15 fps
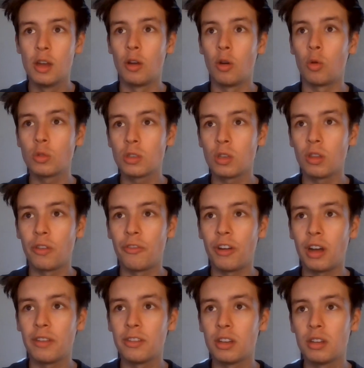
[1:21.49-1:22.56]
Also, The
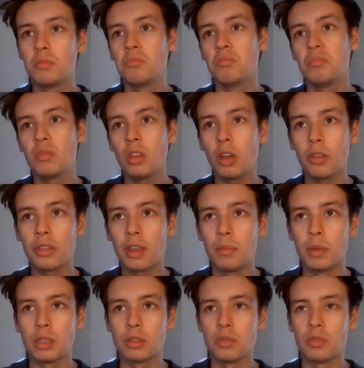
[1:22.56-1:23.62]
Father, not that
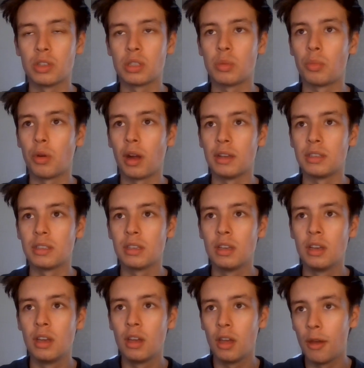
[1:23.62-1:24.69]
much of a surprise.
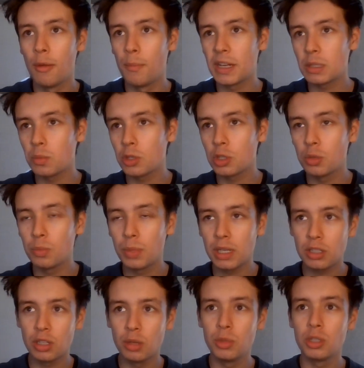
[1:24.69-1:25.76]
Best Motion
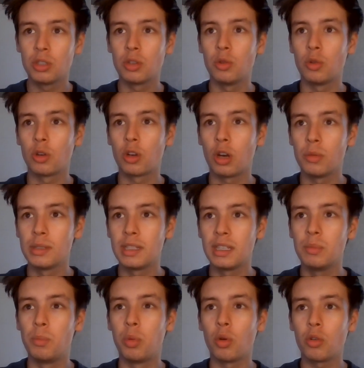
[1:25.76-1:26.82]
Picture, Musical or Comedy,
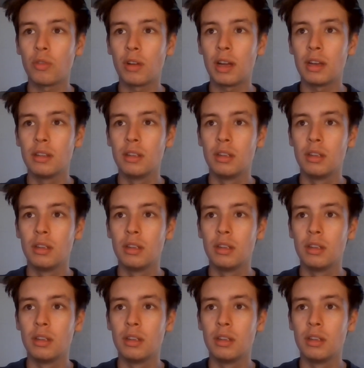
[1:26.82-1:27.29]
Borat,